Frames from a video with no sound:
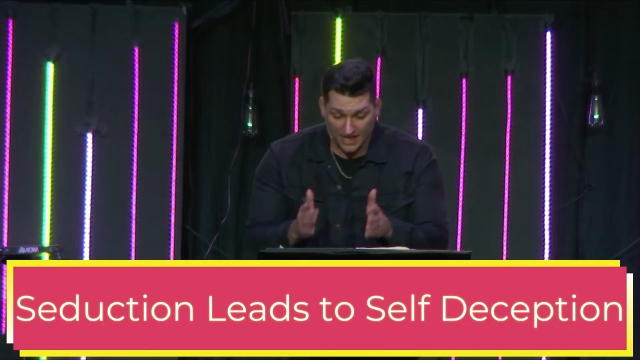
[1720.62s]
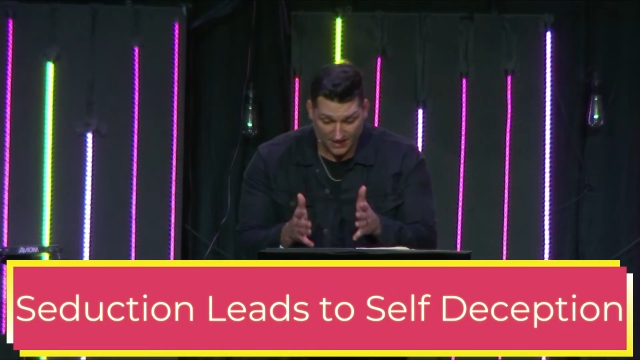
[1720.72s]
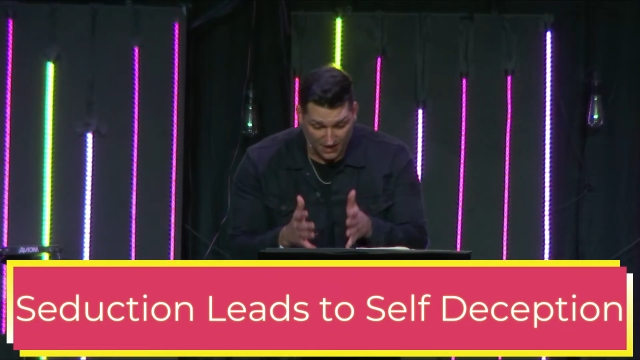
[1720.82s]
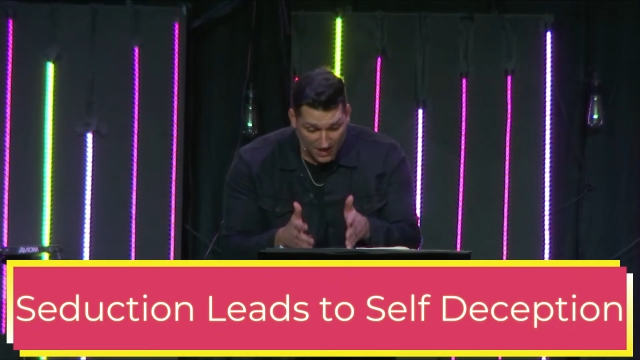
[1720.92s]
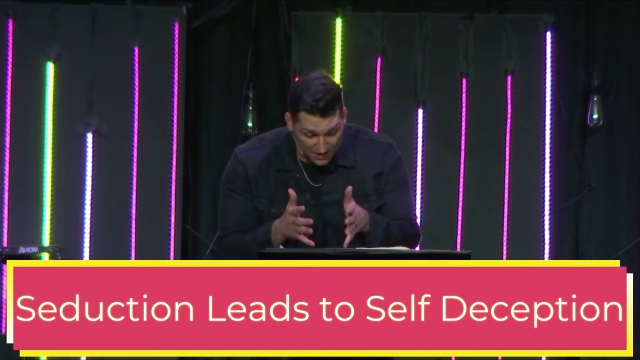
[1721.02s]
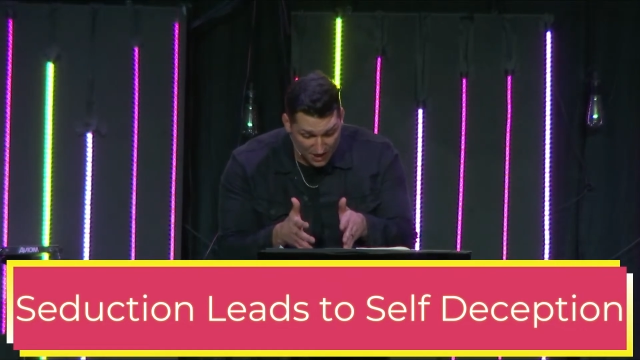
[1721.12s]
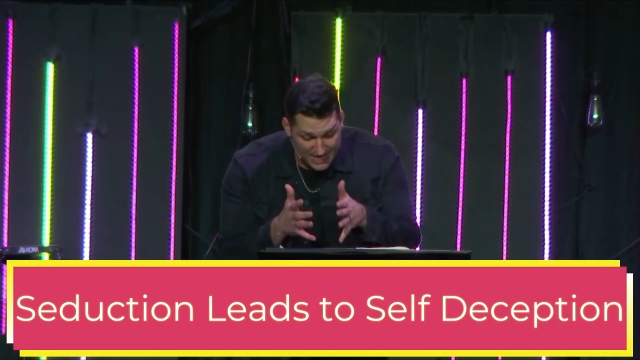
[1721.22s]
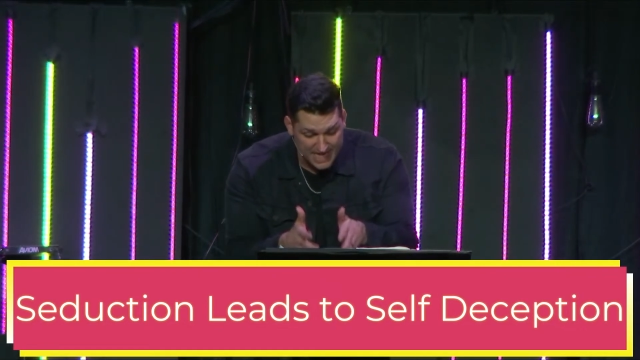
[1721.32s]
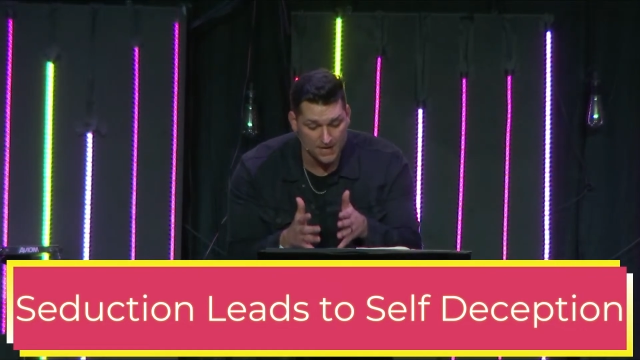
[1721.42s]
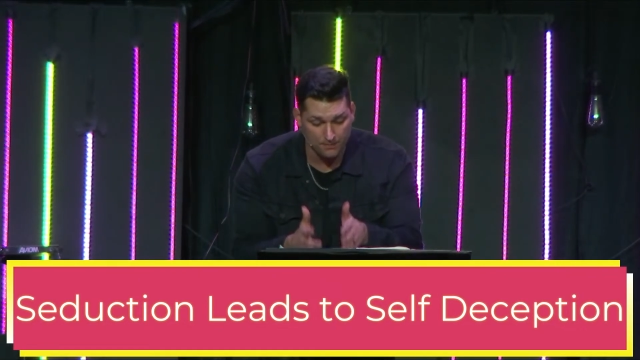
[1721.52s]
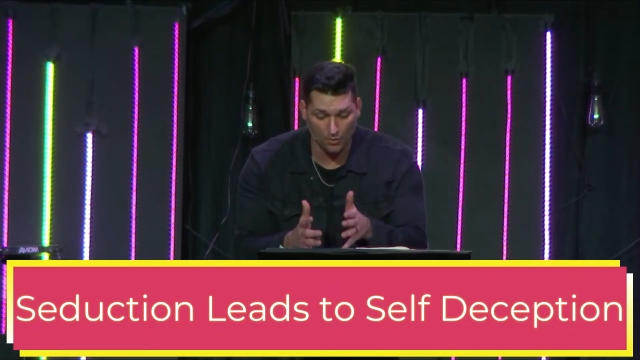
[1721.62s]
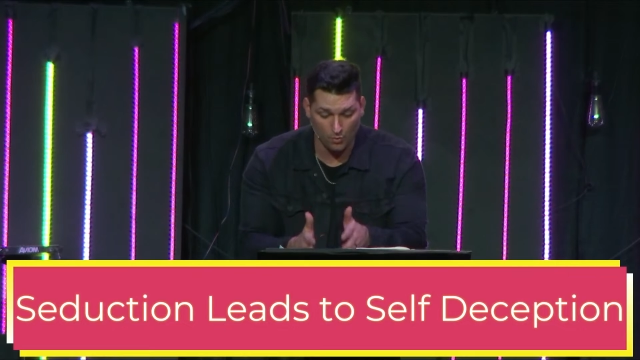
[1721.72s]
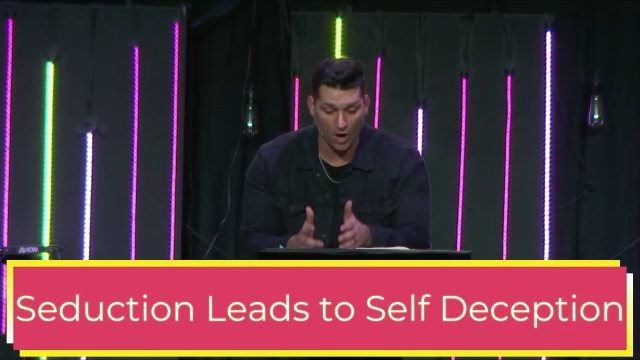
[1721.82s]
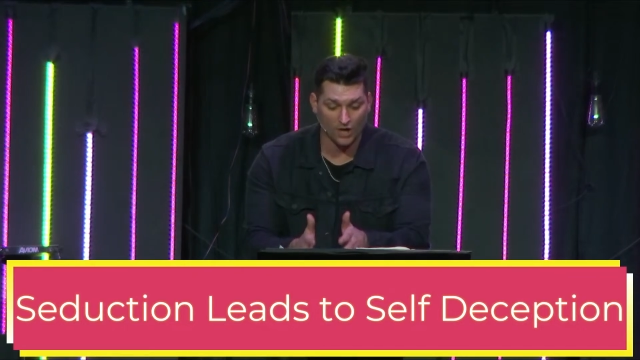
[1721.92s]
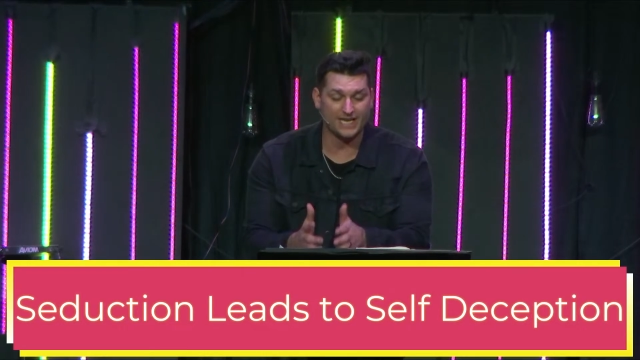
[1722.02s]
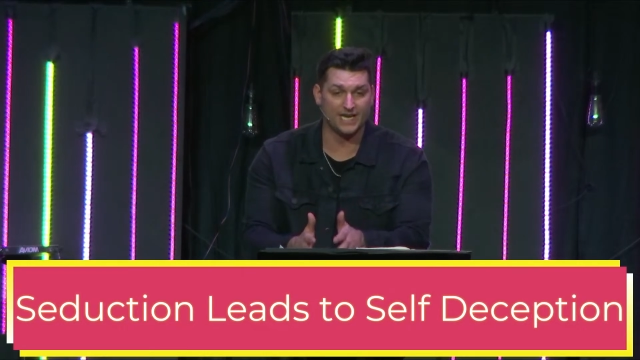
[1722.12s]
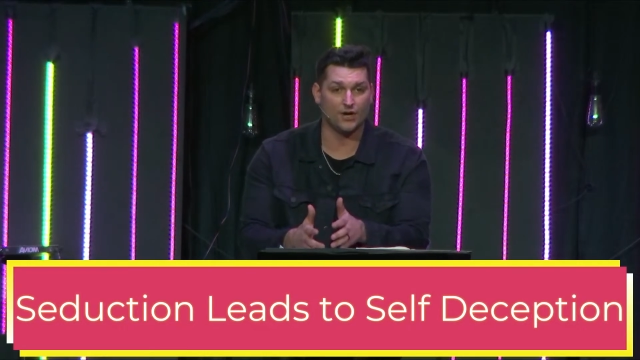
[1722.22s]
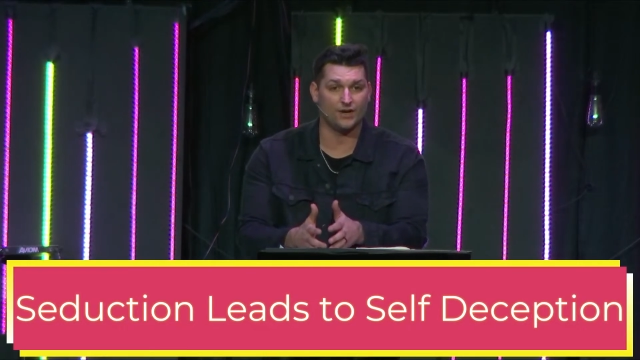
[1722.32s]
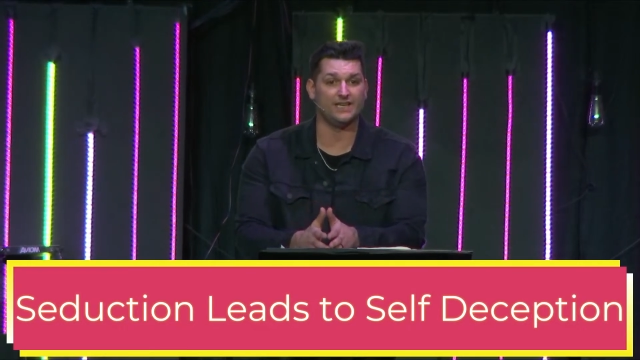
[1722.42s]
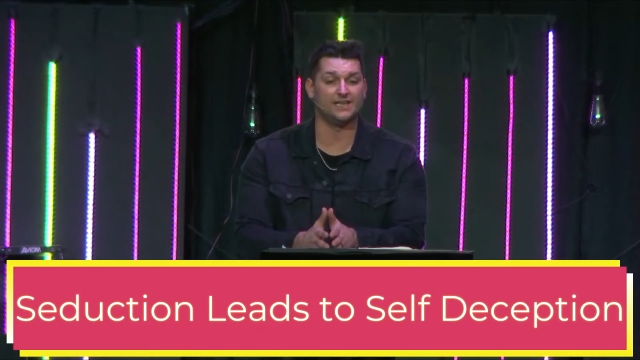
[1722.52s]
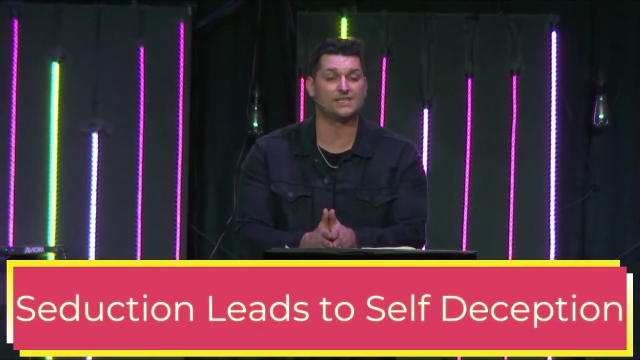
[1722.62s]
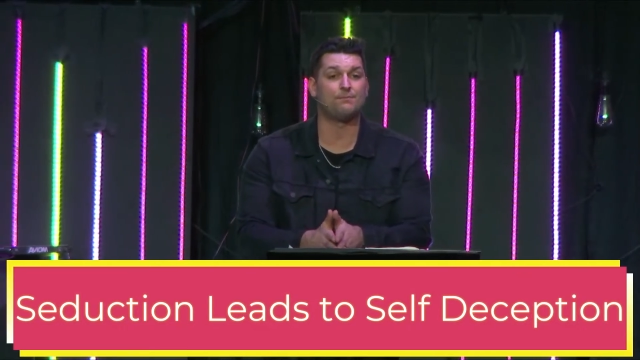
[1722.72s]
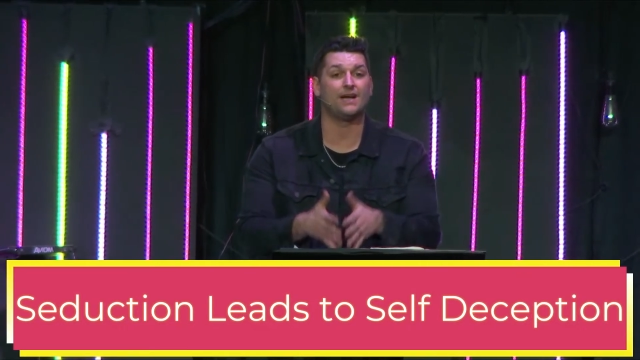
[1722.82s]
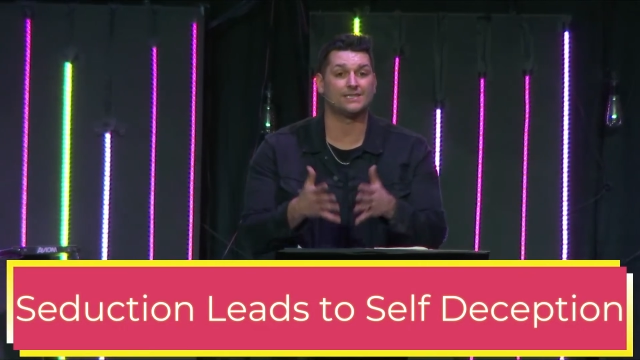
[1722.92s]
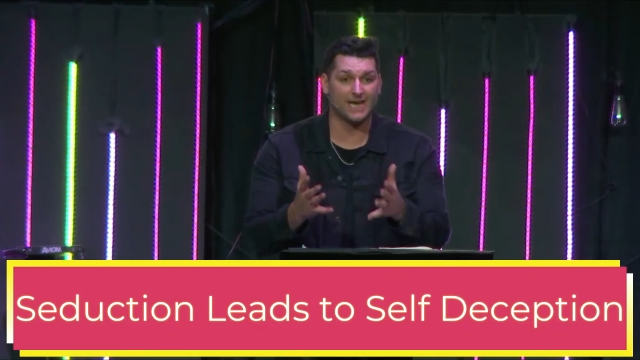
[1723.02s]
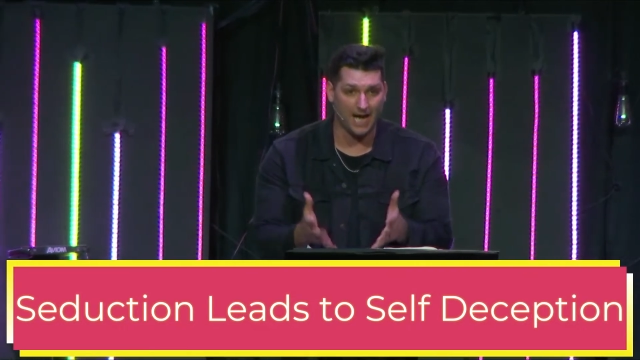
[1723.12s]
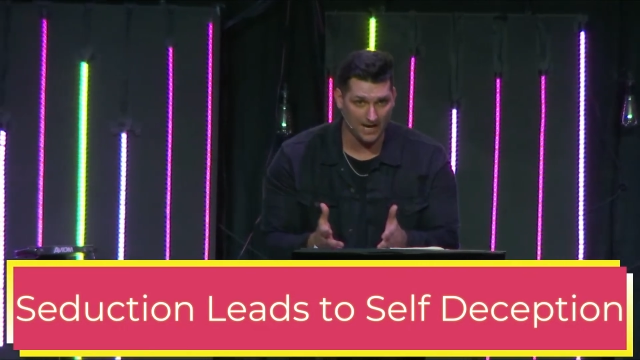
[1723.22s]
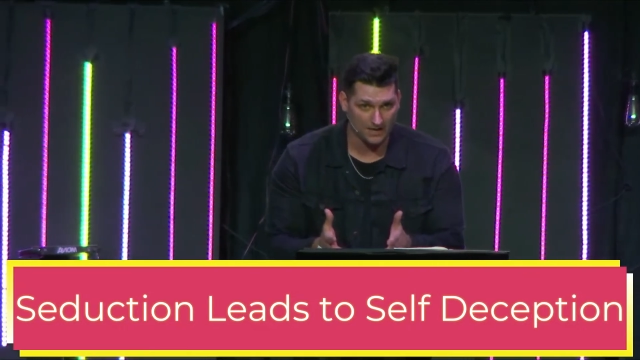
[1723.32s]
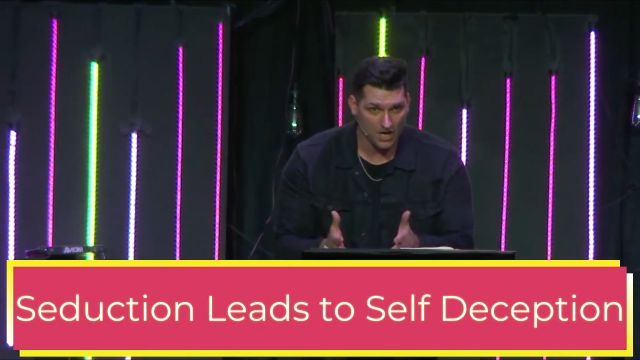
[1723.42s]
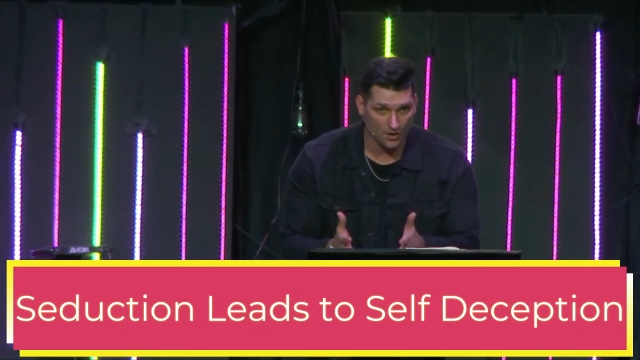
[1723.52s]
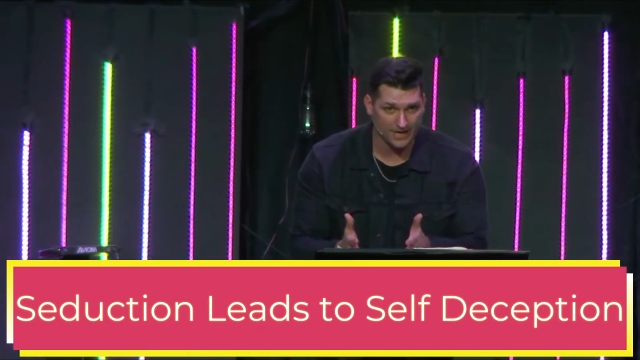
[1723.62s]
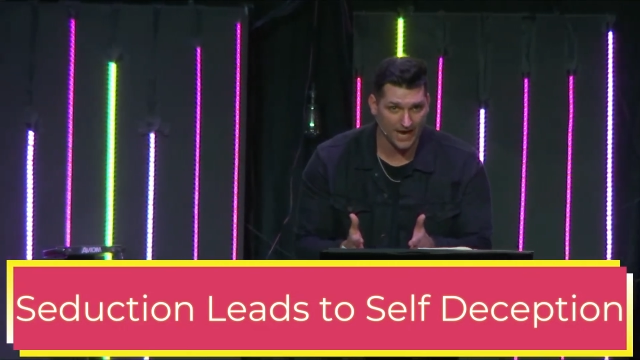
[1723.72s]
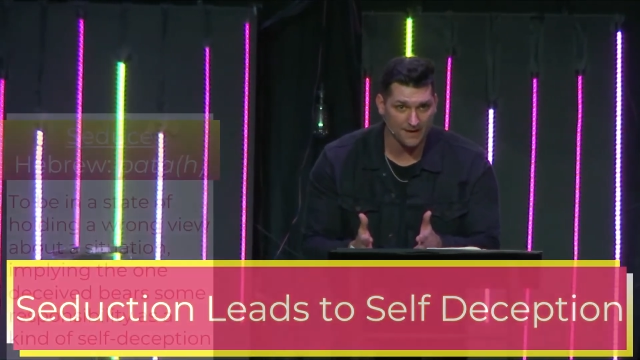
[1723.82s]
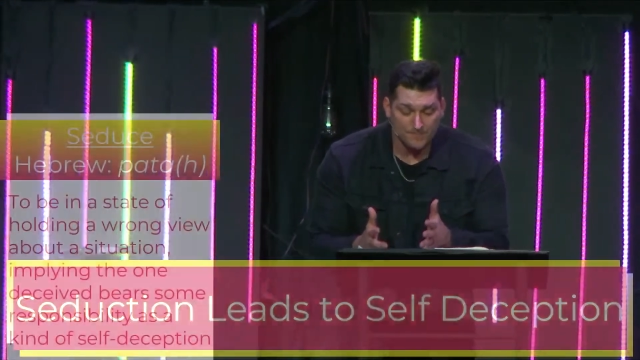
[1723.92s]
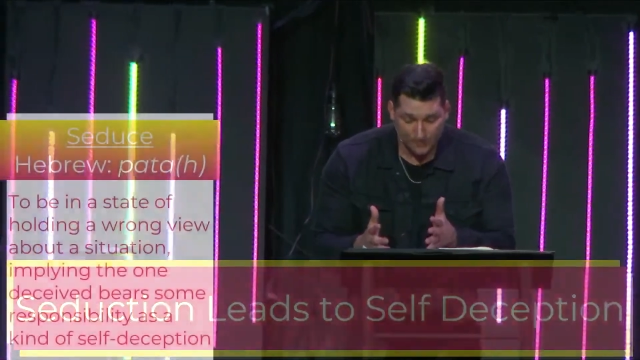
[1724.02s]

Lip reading: The Hebrew word here is patah, okay?